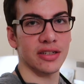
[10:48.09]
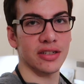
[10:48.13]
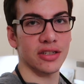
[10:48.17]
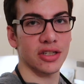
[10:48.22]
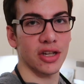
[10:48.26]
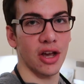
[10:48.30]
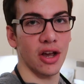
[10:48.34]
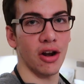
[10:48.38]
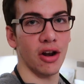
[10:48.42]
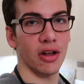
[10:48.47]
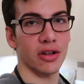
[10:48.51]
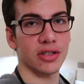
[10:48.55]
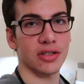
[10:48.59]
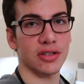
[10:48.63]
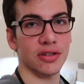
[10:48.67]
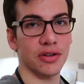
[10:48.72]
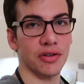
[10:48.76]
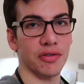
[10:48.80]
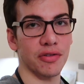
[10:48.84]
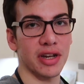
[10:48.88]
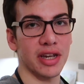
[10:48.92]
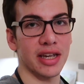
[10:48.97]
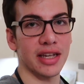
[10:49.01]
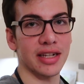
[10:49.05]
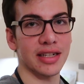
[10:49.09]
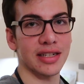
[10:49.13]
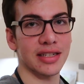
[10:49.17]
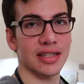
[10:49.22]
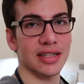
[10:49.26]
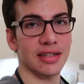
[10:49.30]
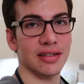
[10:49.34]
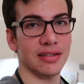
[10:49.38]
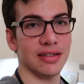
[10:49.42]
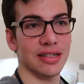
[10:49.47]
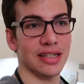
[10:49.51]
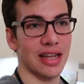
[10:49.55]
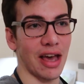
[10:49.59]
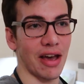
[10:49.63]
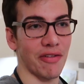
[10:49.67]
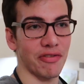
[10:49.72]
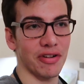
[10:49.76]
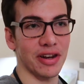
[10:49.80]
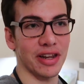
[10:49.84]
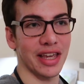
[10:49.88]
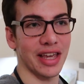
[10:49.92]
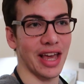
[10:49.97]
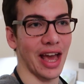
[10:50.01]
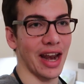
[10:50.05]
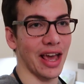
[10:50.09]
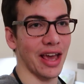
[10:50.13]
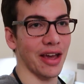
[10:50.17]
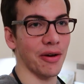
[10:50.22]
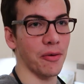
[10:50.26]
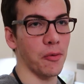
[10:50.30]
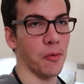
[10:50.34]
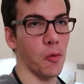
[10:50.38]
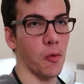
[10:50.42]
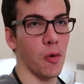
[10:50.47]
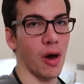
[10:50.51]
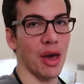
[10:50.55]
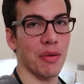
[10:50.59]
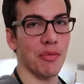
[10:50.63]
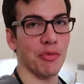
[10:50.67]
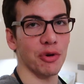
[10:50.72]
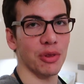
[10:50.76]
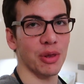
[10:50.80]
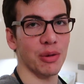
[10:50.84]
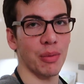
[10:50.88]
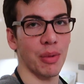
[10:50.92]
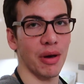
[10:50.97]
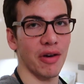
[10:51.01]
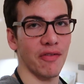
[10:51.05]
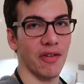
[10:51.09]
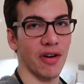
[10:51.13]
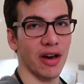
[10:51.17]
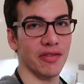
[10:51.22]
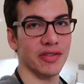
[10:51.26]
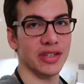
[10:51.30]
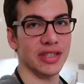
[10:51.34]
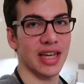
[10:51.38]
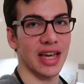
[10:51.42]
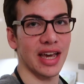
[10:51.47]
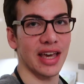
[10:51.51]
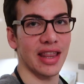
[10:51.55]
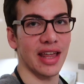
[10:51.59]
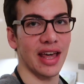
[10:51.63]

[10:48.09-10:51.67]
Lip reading: So lots of greens, definitely getting way more than my 5 a day